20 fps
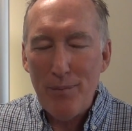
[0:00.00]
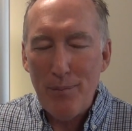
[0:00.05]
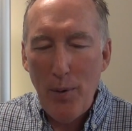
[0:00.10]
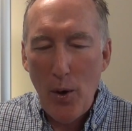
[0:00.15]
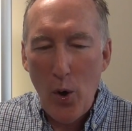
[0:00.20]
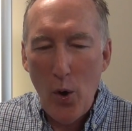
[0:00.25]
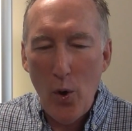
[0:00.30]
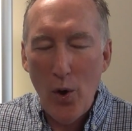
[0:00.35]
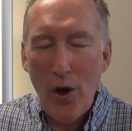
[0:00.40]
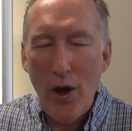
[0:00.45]

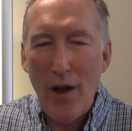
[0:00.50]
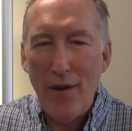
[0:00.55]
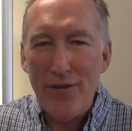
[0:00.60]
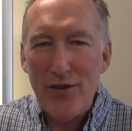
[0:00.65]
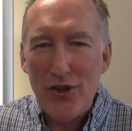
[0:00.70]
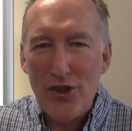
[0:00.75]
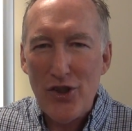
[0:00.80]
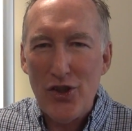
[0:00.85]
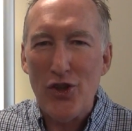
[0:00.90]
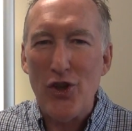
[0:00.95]
bowl of
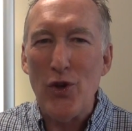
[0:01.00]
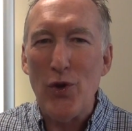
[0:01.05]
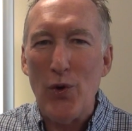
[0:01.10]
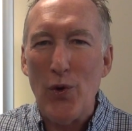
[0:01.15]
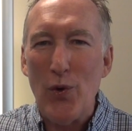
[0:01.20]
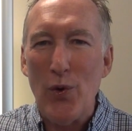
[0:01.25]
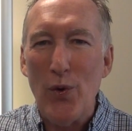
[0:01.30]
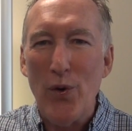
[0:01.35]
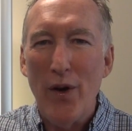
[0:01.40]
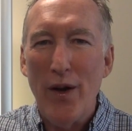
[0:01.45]

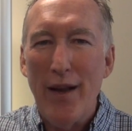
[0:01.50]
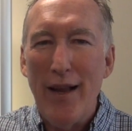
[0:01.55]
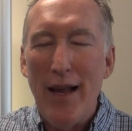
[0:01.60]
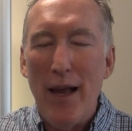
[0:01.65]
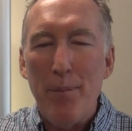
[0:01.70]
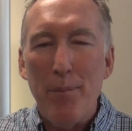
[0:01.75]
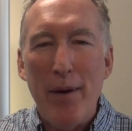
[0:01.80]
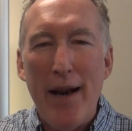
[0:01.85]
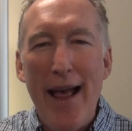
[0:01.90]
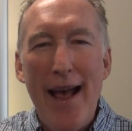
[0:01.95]
stew
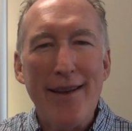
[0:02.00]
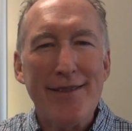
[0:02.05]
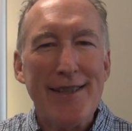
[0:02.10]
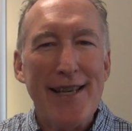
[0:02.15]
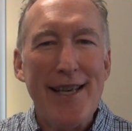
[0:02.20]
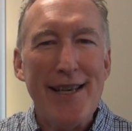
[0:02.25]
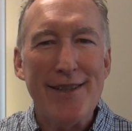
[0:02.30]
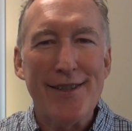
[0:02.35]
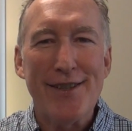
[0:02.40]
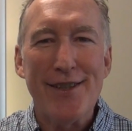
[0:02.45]
but as
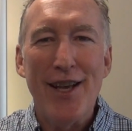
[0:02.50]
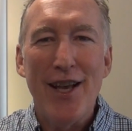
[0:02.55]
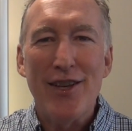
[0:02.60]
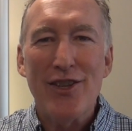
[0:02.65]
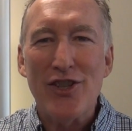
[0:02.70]
his